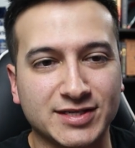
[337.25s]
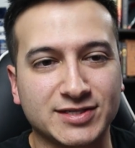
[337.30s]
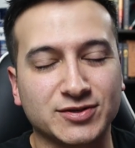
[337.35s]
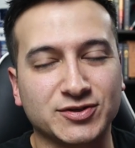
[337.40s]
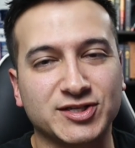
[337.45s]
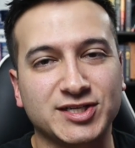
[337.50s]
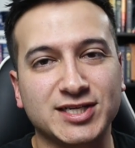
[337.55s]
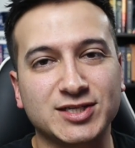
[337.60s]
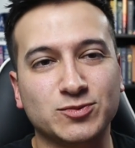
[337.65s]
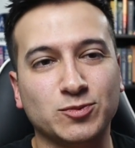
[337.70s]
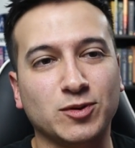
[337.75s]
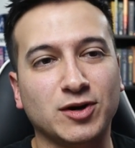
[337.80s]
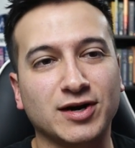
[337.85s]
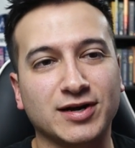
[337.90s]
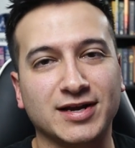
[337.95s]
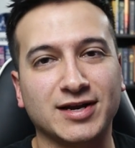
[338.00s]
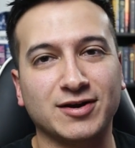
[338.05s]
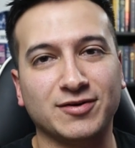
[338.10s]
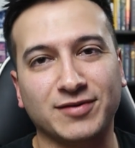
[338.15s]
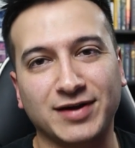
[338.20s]
So she's
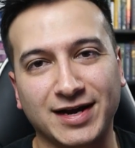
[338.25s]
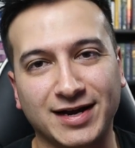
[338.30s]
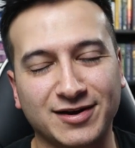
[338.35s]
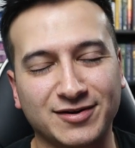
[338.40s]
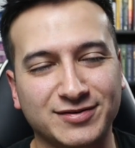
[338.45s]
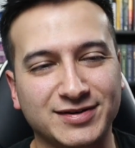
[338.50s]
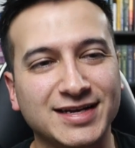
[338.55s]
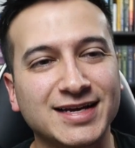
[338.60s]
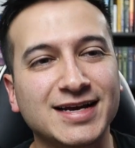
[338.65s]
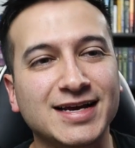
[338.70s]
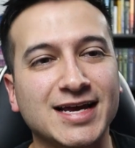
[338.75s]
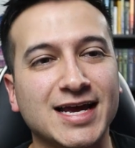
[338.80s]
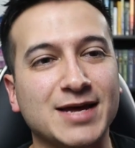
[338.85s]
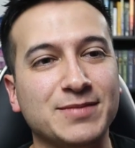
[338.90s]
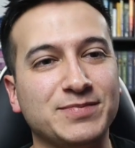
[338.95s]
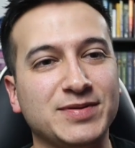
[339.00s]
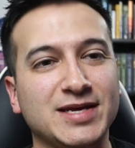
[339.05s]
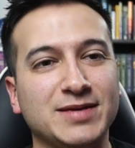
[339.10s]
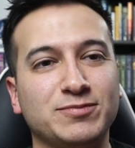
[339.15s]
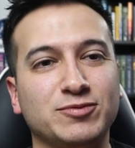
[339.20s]
walking around,
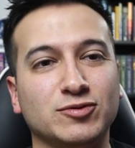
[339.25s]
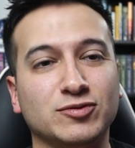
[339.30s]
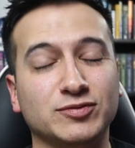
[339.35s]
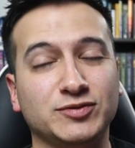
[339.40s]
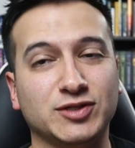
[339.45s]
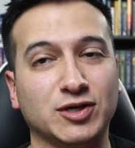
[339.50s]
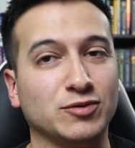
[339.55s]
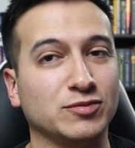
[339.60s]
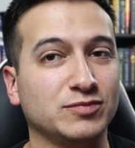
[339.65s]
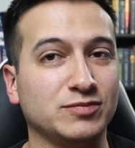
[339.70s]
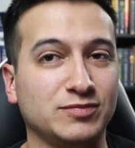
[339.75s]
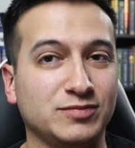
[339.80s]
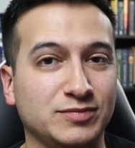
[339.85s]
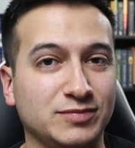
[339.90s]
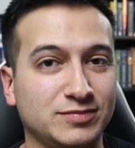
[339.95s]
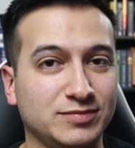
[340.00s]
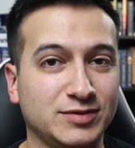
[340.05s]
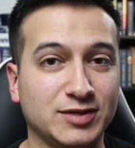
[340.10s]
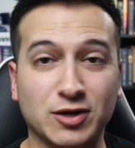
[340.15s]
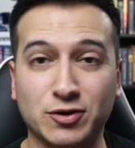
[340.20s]
and people don't
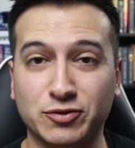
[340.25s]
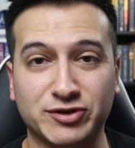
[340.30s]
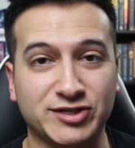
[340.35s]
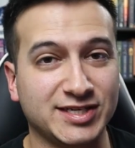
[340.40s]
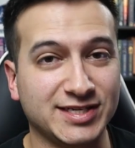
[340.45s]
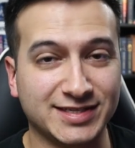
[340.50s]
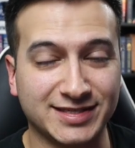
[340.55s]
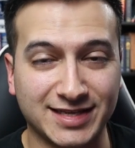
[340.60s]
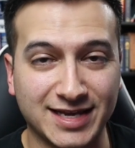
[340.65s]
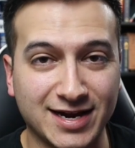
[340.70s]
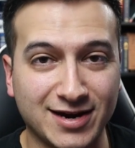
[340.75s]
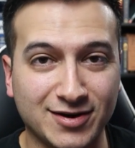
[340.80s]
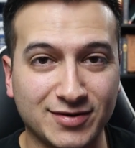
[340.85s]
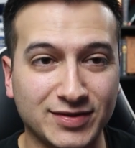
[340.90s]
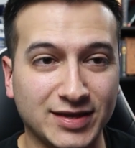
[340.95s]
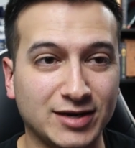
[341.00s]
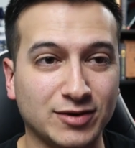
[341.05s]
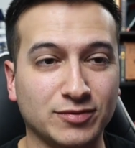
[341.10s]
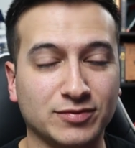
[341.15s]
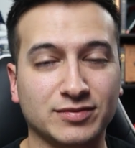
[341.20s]
know she's there.
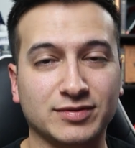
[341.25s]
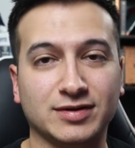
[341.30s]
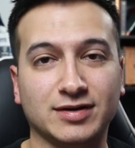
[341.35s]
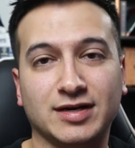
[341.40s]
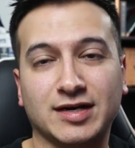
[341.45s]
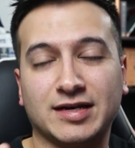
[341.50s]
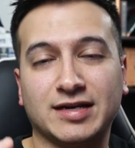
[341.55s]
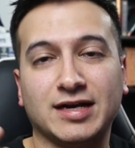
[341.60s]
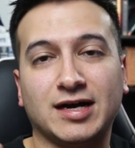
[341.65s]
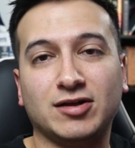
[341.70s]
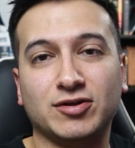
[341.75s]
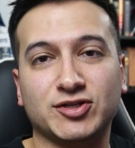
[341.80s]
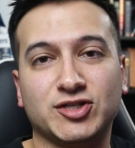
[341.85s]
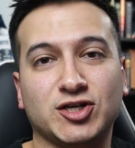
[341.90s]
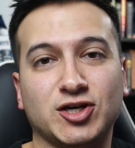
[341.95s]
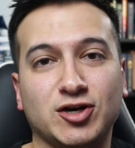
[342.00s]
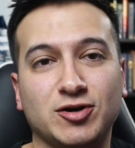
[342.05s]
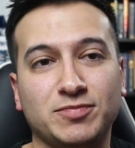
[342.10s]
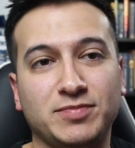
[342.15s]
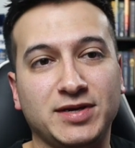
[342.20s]
They don't acknowledge
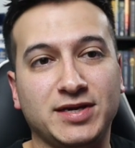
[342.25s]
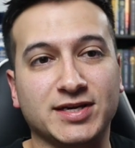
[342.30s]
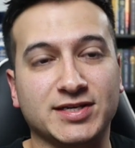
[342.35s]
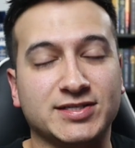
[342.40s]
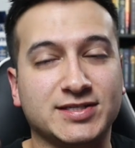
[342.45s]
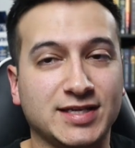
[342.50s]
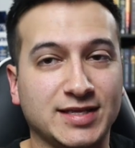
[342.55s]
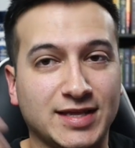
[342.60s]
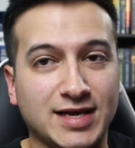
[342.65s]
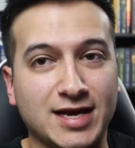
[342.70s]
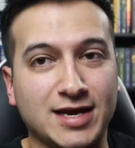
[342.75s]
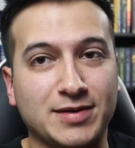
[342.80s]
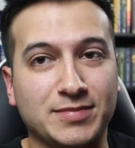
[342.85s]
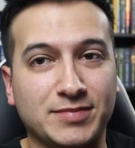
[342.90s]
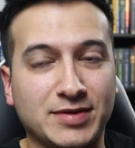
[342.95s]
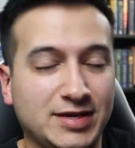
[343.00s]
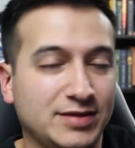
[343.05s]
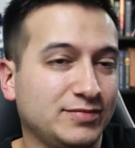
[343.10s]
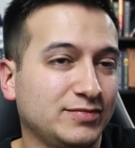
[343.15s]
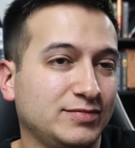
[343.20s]
her because to
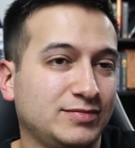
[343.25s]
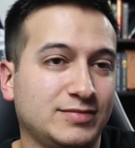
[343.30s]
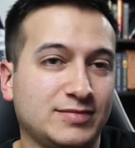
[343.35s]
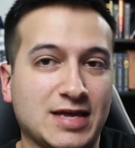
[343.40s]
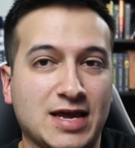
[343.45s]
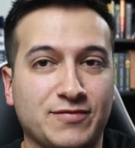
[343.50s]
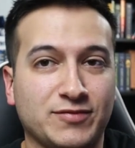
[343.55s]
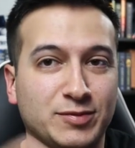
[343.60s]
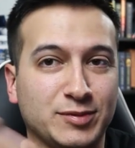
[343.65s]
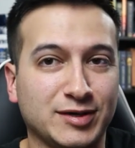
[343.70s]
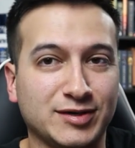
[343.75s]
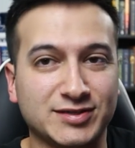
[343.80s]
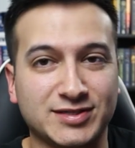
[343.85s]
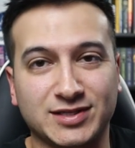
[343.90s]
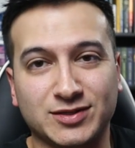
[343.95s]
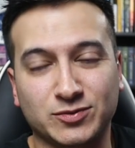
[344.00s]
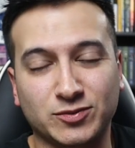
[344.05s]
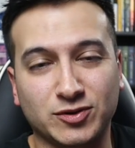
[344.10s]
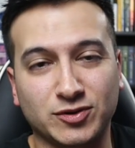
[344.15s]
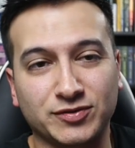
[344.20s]
them and everyone else
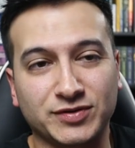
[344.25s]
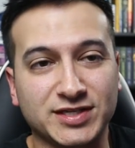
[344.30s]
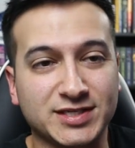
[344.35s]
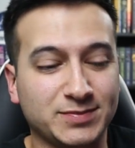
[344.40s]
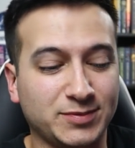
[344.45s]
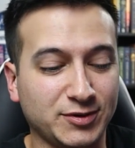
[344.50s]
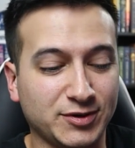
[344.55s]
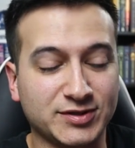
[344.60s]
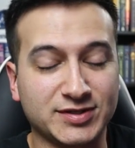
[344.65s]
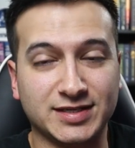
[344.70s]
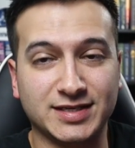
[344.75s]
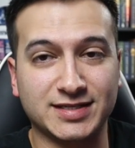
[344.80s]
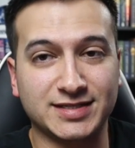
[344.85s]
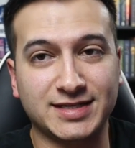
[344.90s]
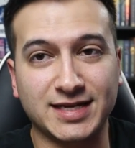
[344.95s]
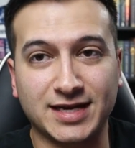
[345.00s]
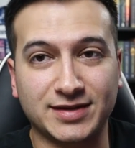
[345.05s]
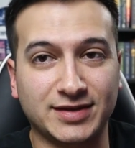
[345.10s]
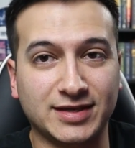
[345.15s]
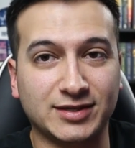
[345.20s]
in the world, this person is
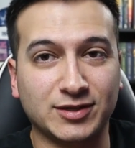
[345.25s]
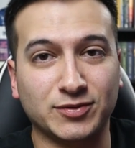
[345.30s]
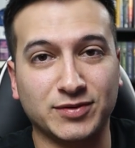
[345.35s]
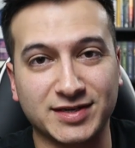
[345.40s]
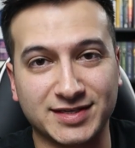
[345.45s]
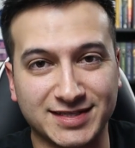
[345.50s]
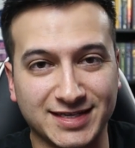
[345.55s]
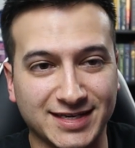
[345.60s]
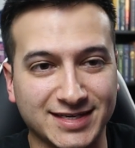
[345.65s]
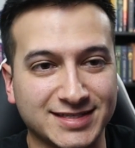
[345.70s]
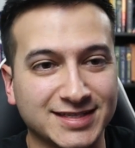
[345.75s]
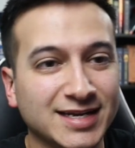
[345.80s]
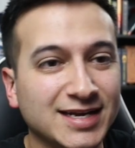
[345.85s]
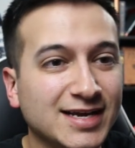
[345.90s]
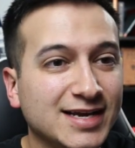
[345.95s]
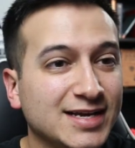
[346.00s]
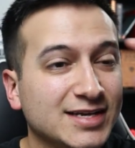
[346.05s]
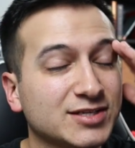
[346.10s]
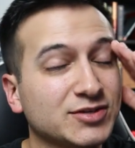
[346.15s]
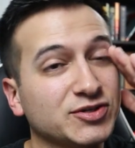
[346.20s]
dead. They don't exist.
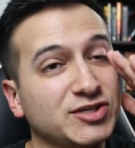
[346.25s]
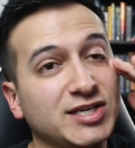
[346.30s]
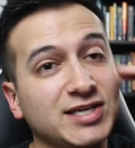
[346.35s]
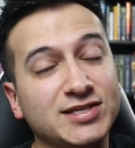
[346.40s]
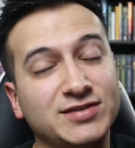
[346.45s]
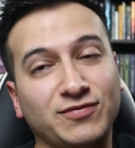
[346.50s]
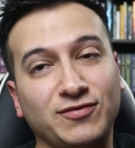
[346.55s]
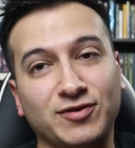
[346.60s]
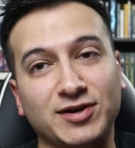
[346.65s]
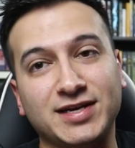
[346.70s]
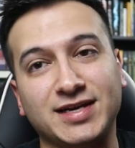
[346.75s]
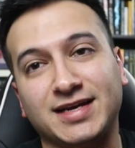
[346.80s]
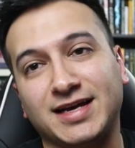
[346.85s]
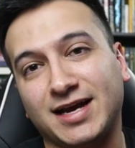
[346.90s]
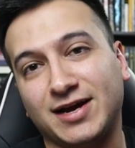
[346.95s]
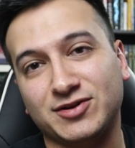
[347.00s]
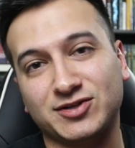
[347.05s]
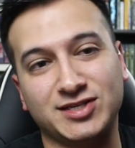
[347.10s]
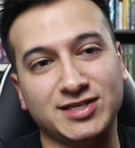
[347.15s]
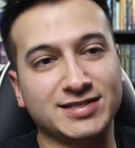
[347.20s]
So she's freaking
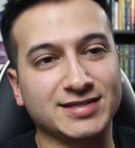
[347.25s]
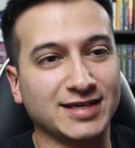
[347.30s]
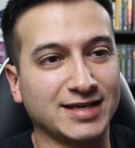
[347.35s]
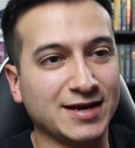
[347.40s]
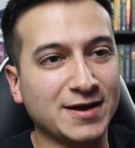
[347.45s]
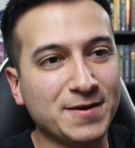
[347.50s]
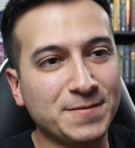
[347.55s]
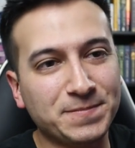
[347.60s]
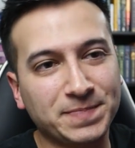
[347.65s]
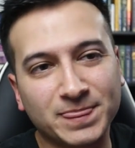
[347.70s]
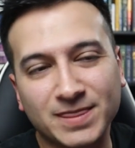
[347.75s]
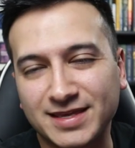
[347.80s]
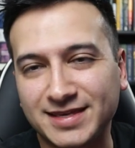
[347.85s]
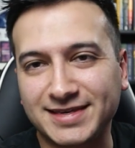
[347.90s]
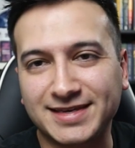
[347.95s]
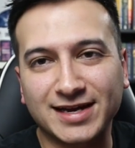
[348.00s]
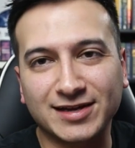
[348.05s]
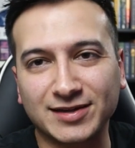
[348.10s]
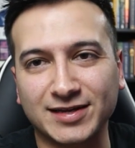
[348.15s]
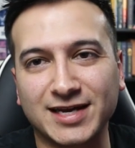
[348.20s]
out. She's like
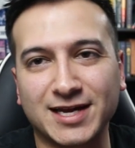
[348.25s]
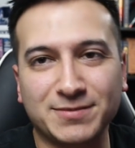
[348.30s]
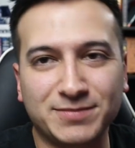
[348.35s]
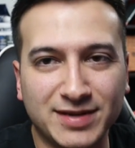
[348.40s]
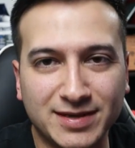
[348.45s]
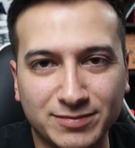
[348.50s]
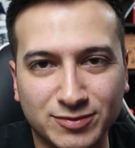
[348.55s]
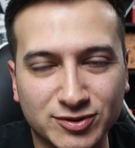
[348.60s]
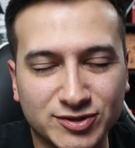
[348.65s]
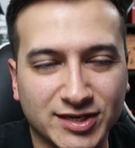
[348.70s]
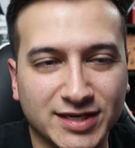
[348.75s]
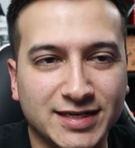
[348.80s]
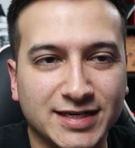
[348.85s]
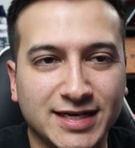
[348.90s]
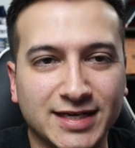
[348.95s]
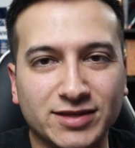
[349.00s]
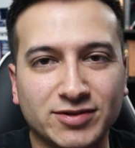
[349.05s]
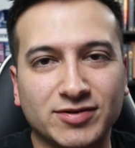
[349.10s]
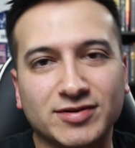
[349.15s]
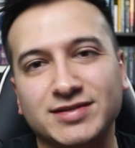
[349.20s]
yelling at people, trying to
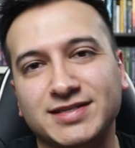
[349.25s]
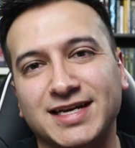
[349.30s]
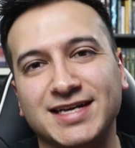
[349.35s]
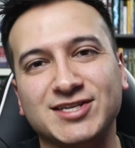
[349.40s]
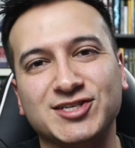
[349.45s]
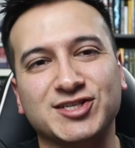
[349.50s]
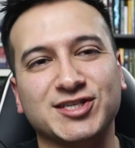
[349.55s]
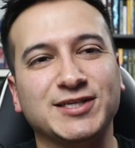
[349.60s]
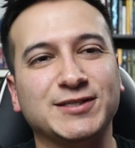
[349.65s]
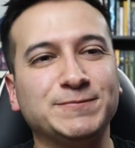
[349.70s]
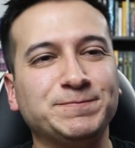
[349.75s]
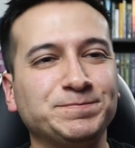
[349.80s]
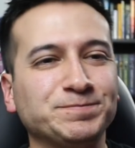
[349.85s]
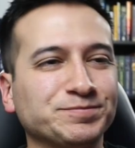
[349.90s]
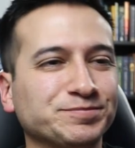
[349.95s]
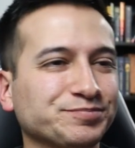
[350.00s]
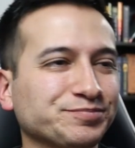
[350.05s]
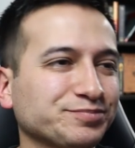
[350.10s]
get their attention.